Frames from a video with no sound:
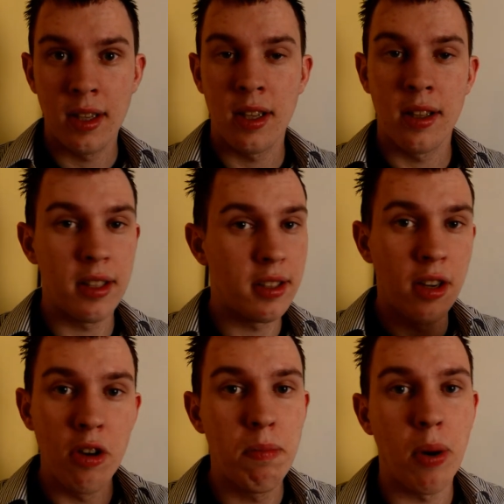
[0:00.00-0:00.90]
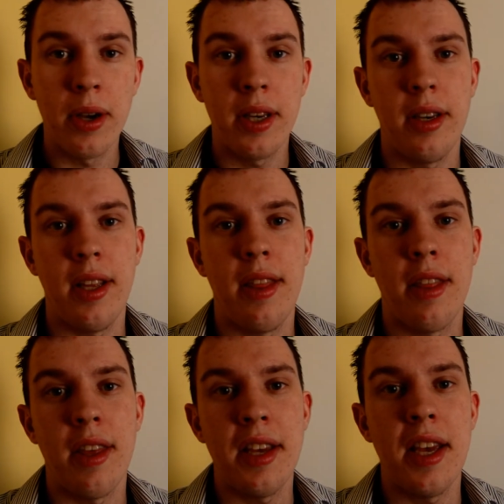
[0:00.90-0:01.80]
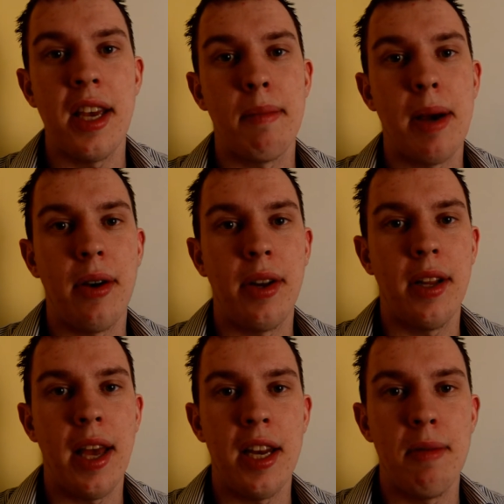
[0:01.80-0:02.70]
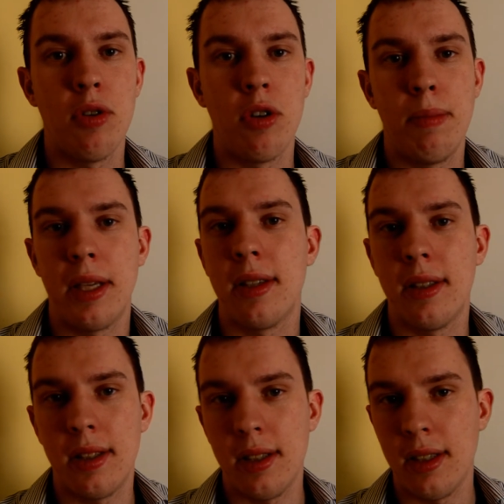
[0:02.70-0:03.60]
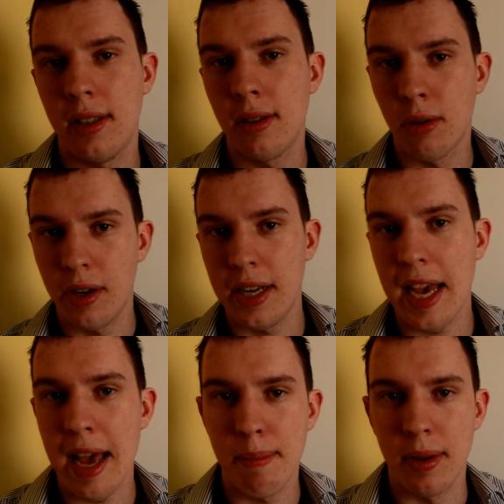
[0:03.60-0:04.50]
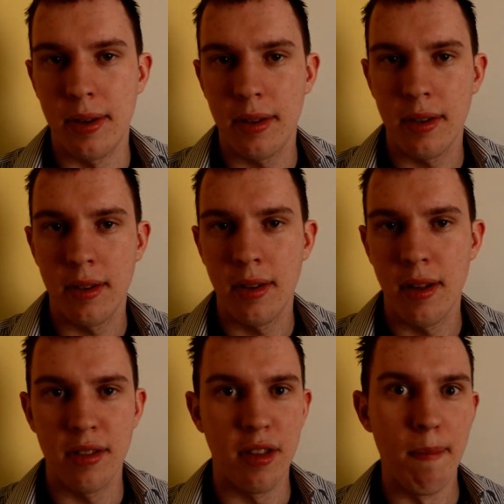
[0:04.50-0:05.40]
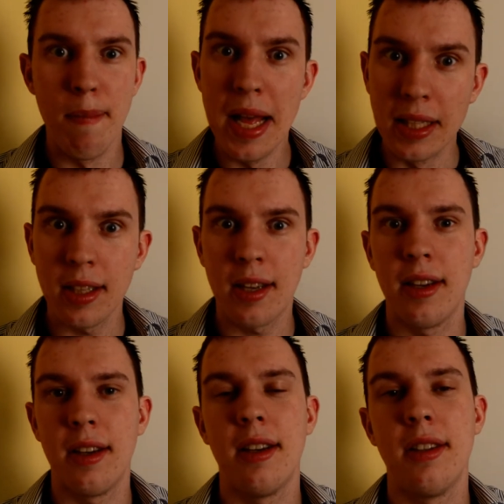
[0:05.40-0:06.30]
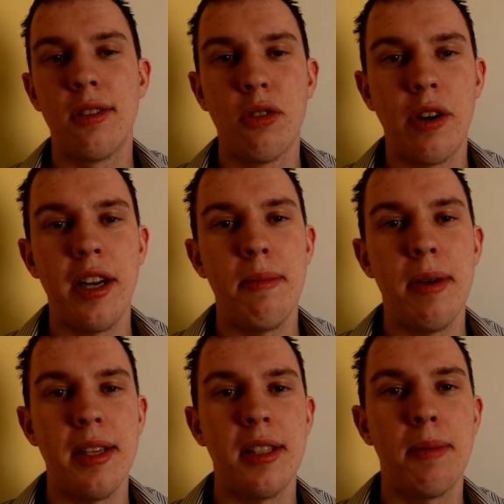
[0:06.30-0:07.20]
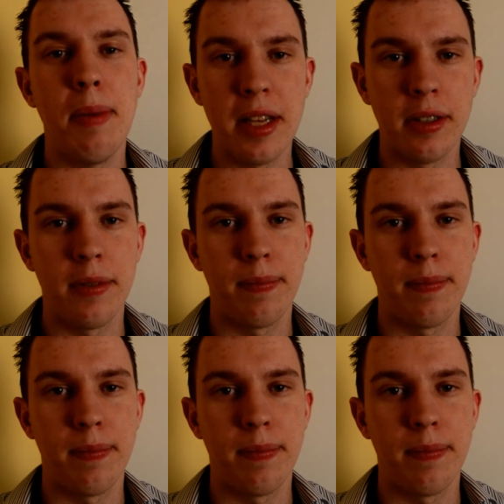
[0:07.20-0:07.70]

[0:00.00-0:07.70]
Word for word: there's no point in thinking about it anymore because it's already happened. The milk has already been spilled.